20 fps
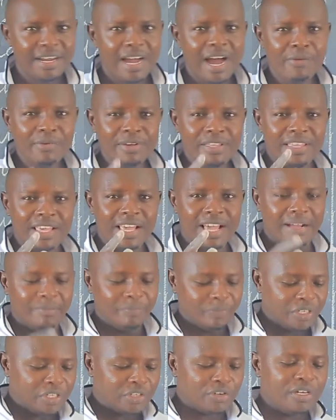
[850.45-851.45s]
Are we there?
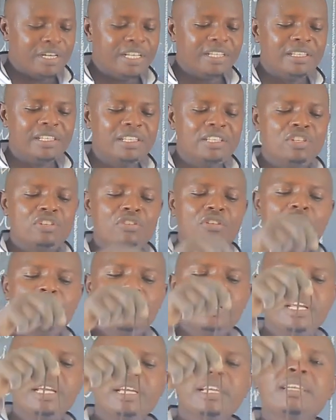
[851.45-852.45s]
So this
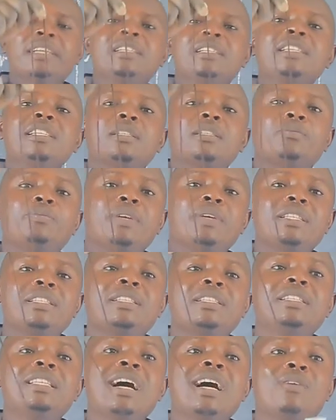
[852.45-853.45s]
stone
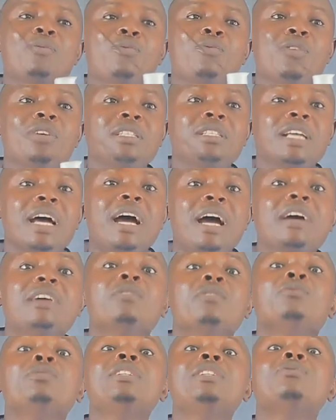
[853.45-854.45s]
displaced the water
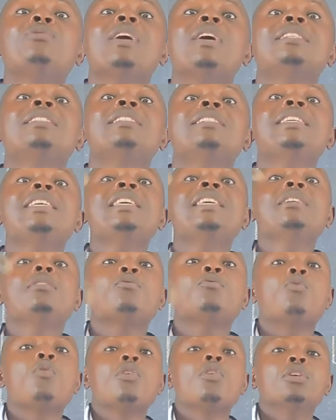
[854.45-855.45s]
which was
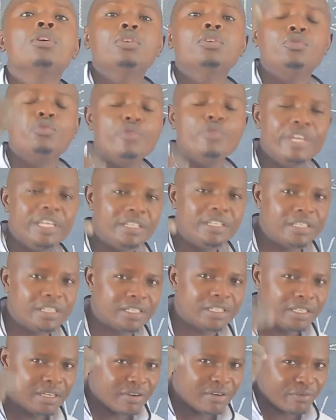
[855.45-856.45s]
equal to
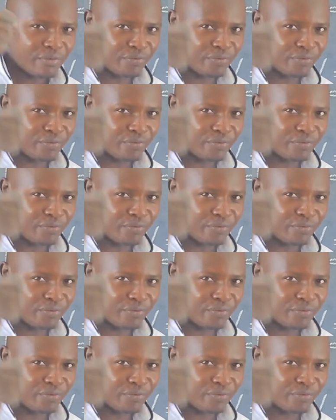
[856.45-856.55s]
its